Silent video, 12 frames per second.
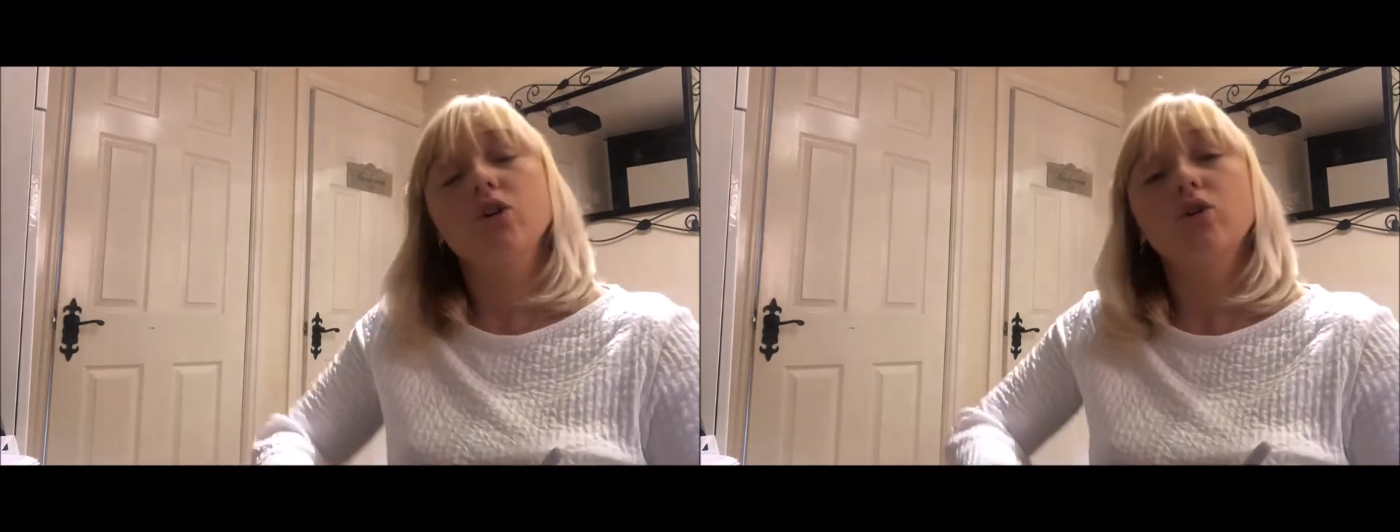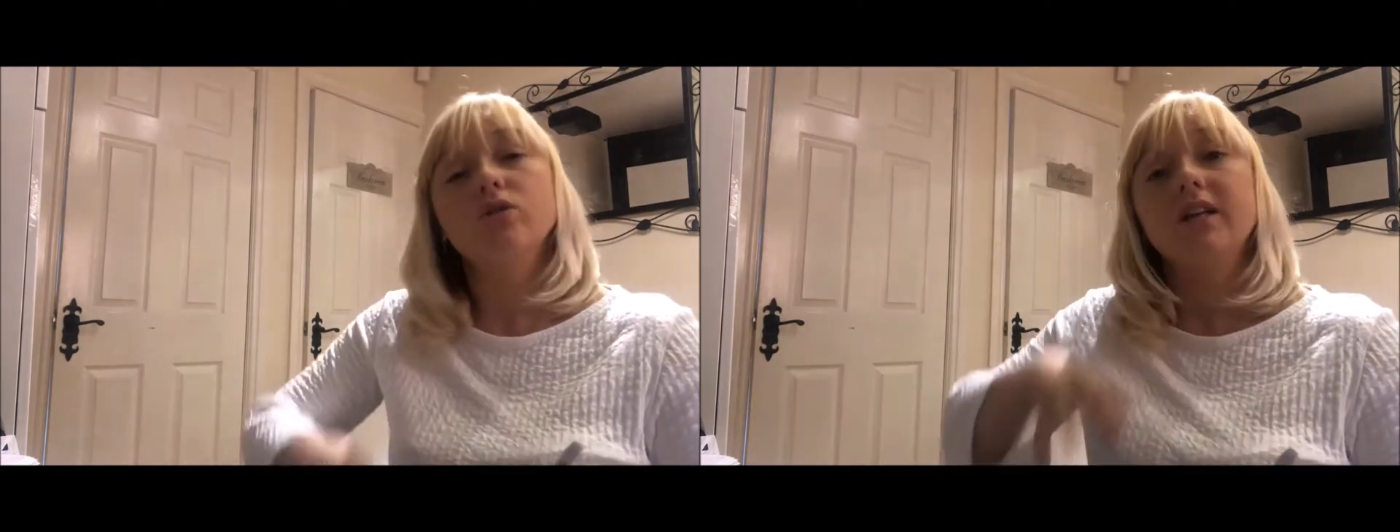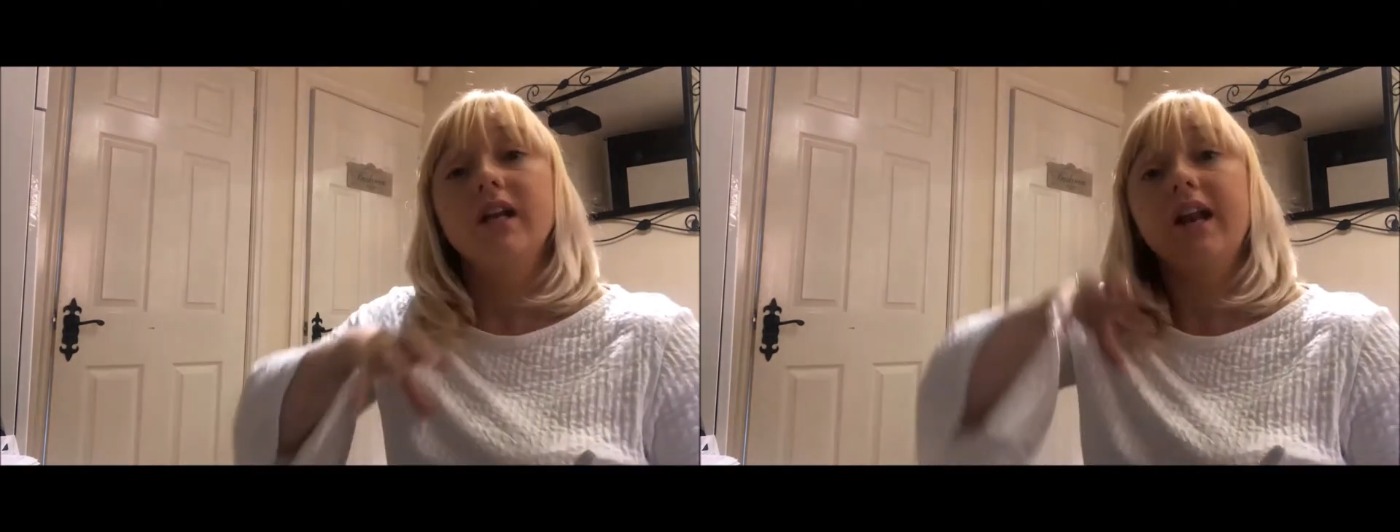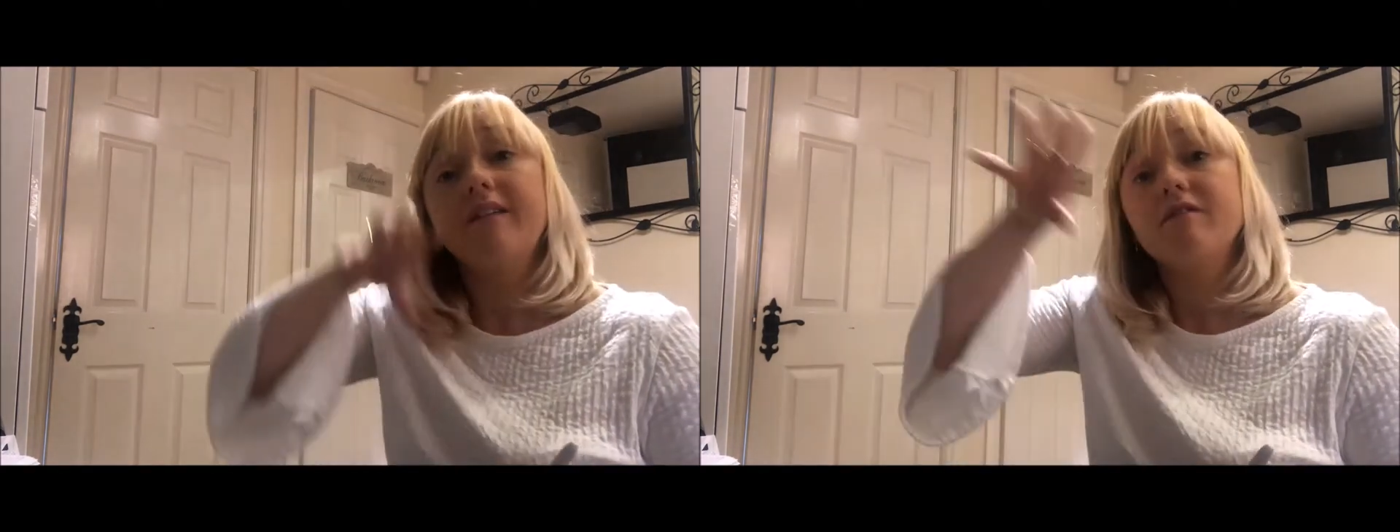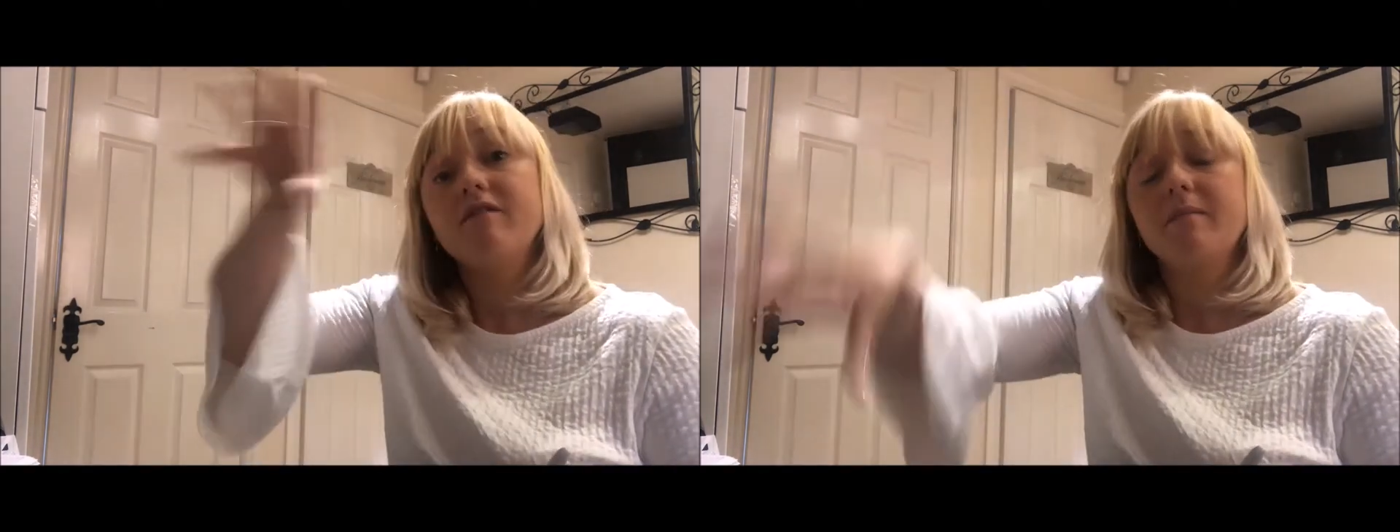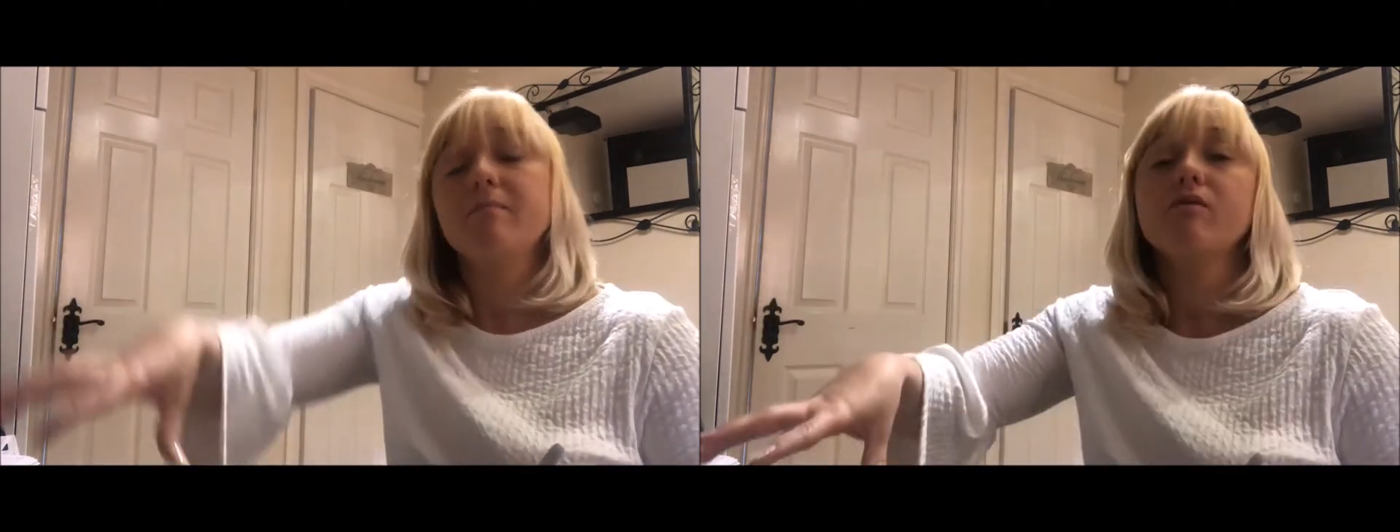you're
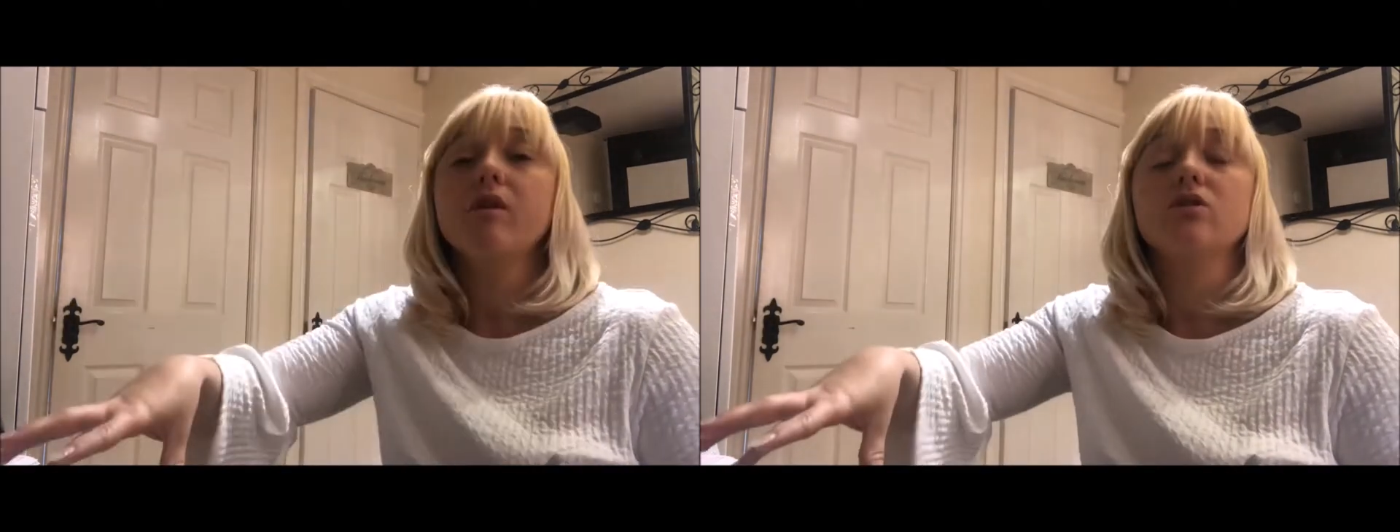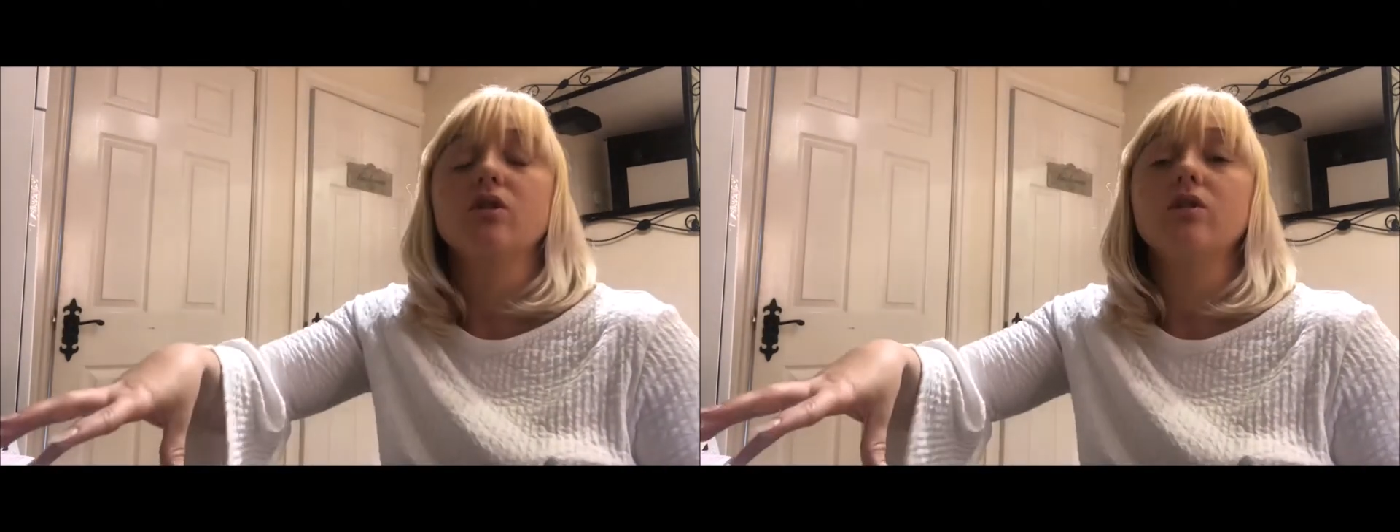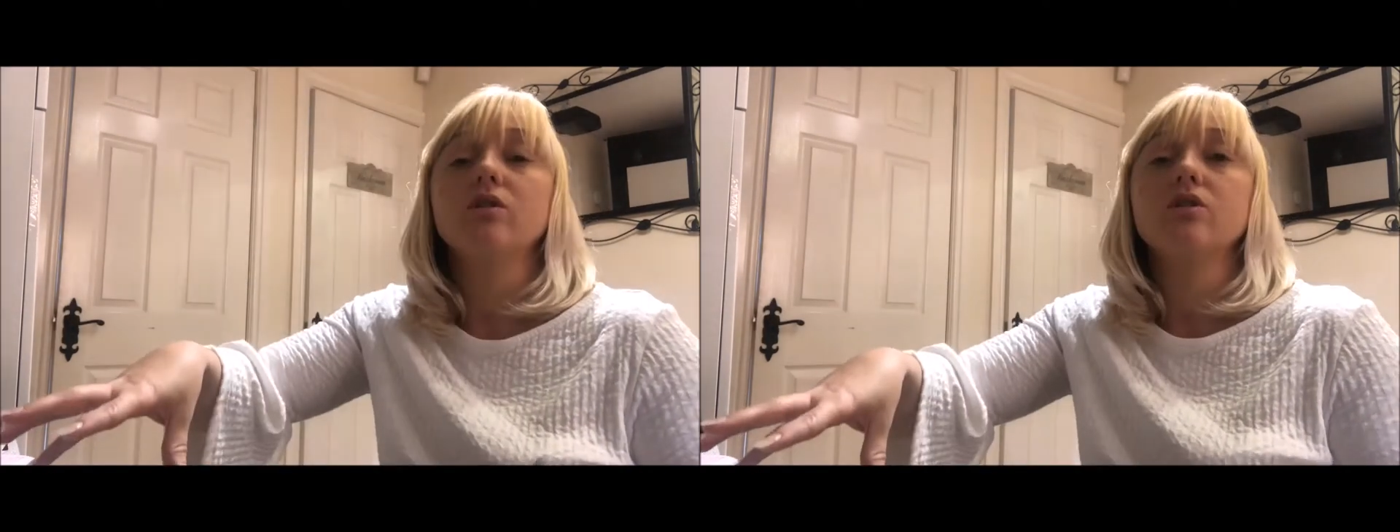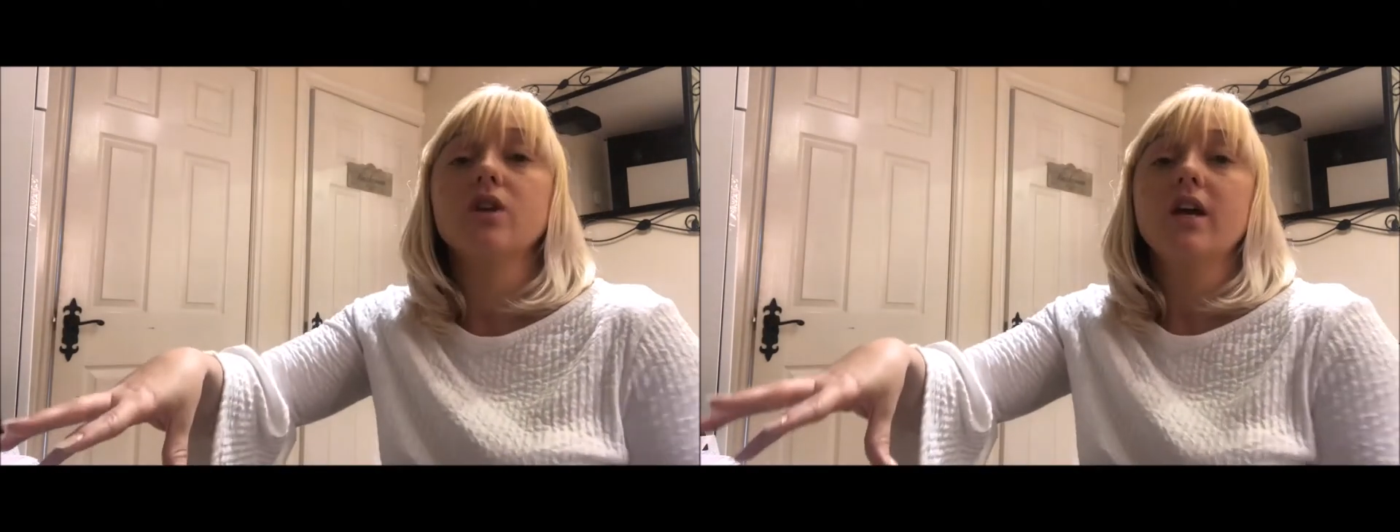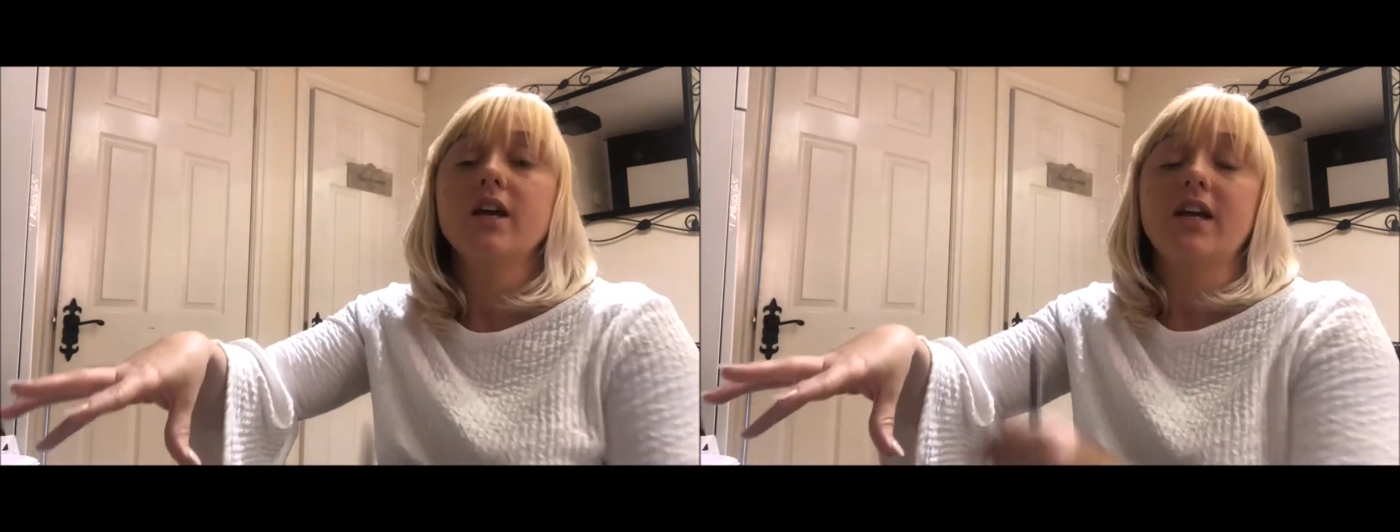delivering products,